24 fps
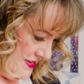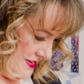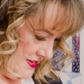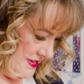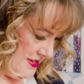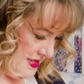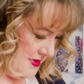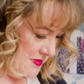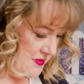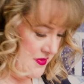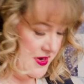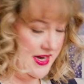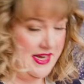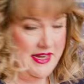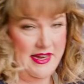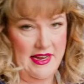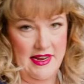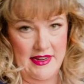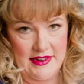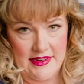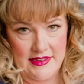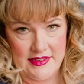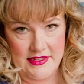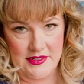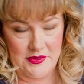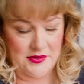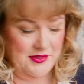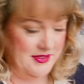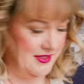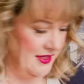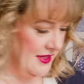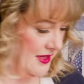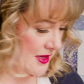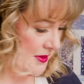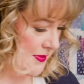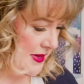I'm right-handed, so it's a
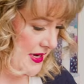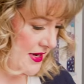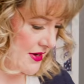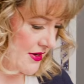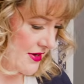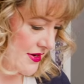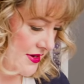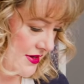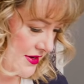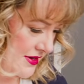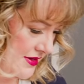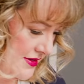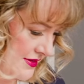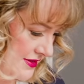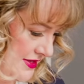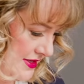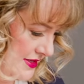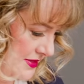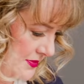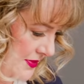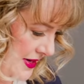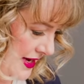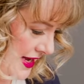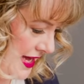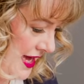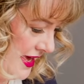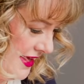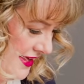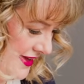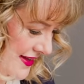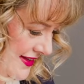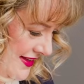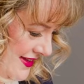little bit harder this way.